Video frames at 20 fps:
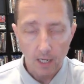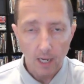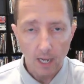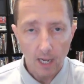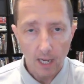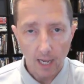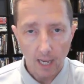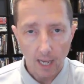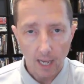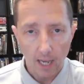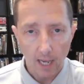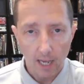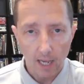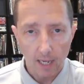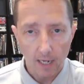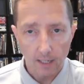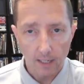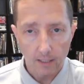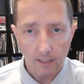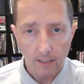
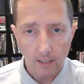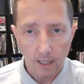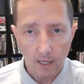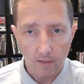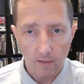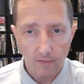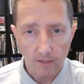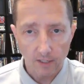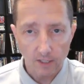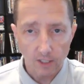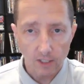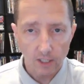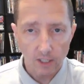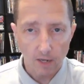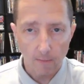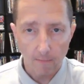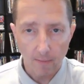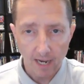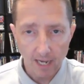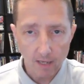And this is a
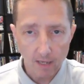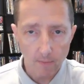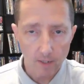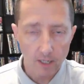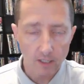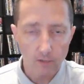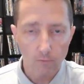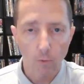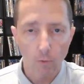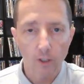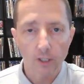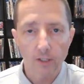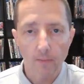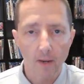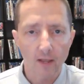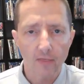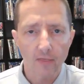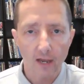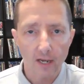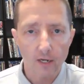companion because once a
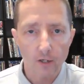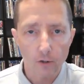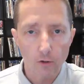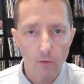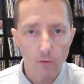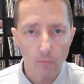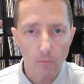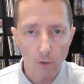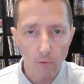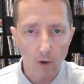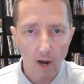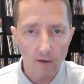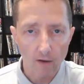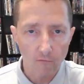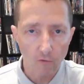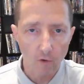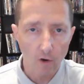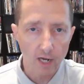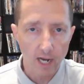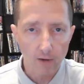month I do Blu-ray and
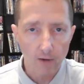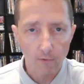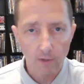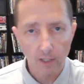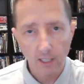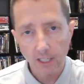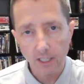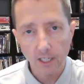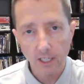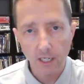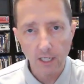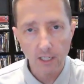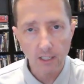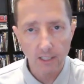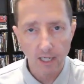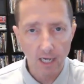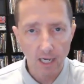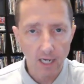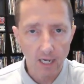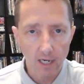4K releases,
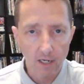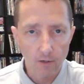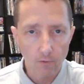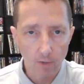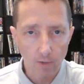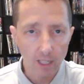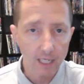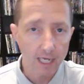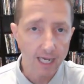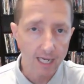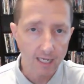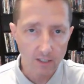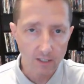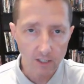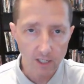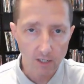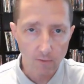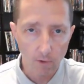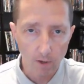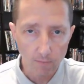and you really can't
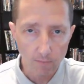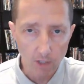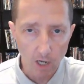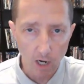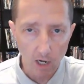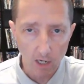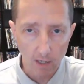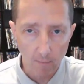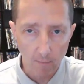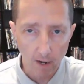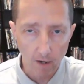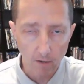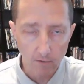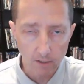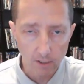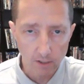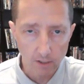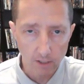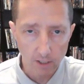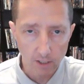see what I'm talking about
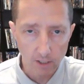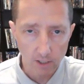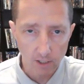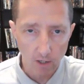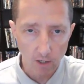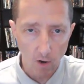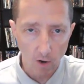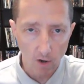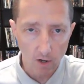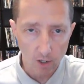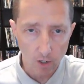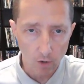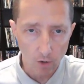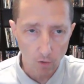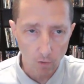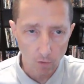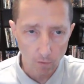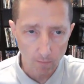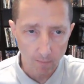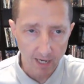since it's an
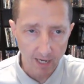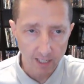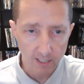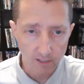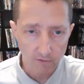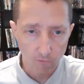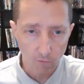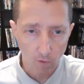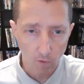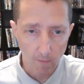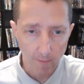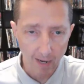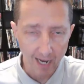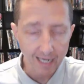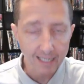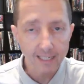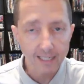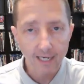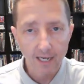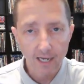audio-based
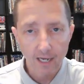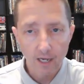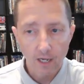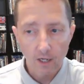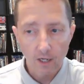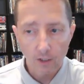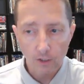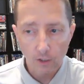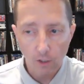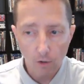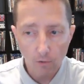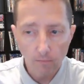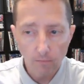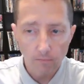format. So,